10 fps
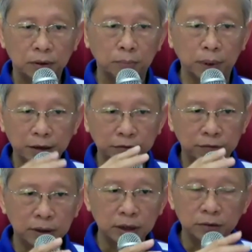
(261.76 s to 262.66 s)

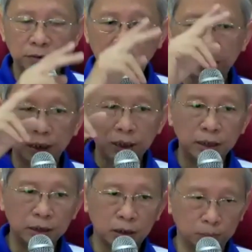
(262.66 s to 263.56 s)
mindfulness with
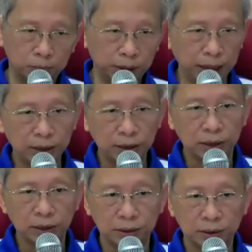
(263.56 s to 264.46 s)
clear comprehension.